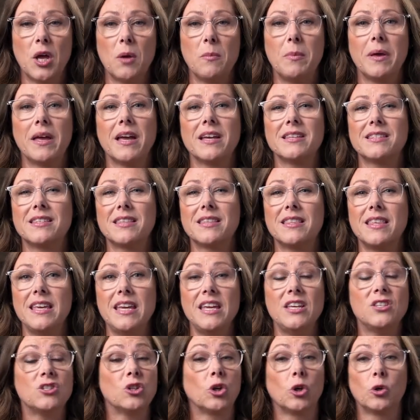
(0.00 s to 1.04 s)
because
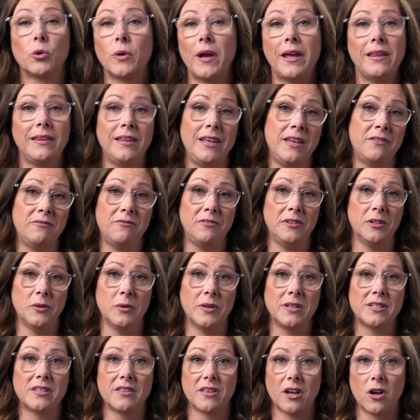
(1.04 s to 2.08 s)
these greatly
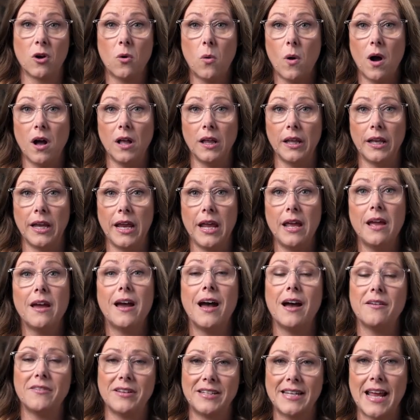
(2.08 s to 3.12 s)
influence the quality
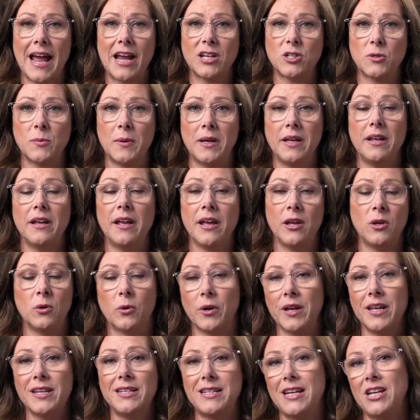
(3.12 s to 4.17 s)
of attachment and
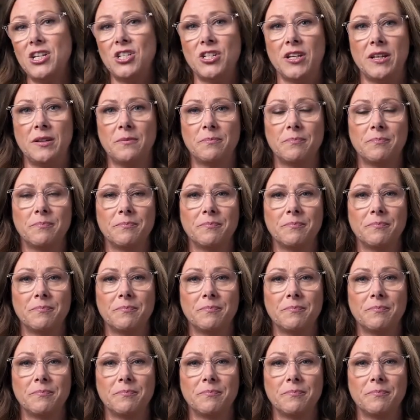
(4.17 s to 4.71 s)
orientation.